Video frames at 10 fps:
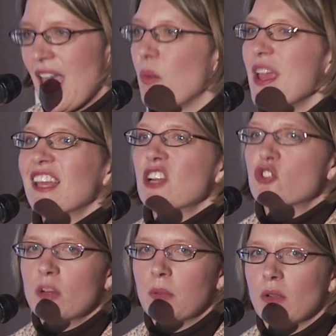And we can
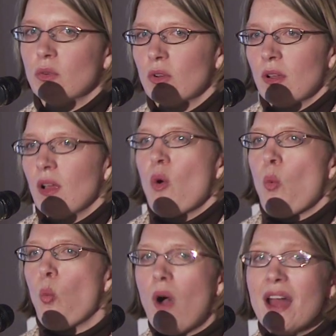attribute
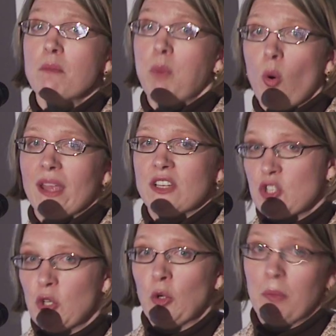
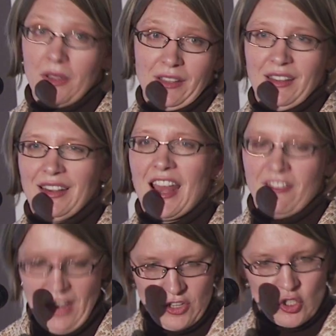$1.2 billion out
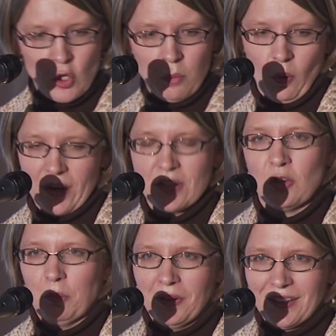of that
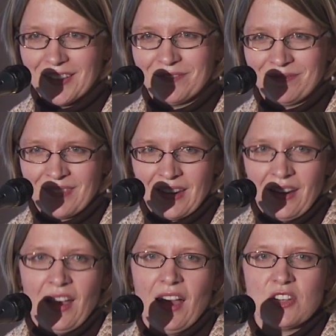$2.2 billion
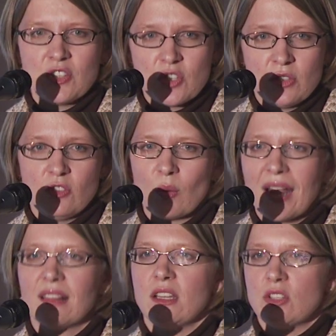
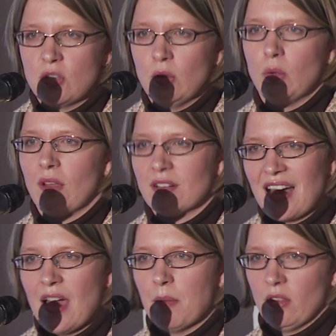directly to their
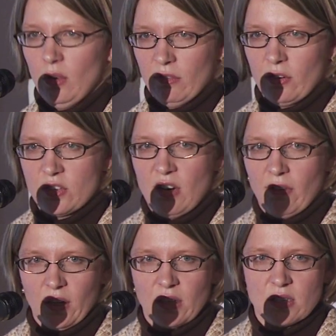time at the University
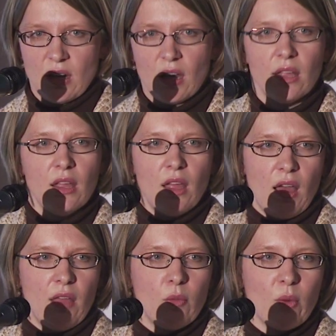of Arkansas,
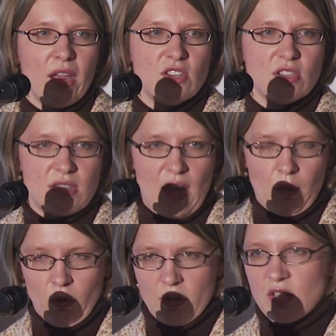the wages
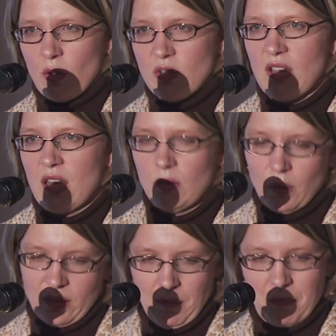that were
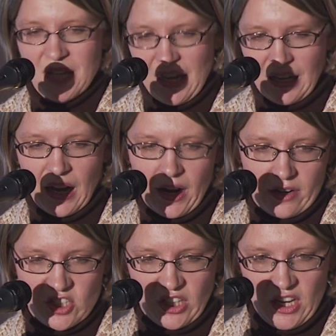associated with them obtaining
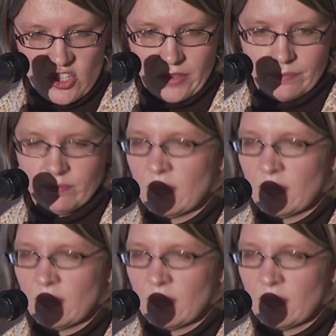higher education.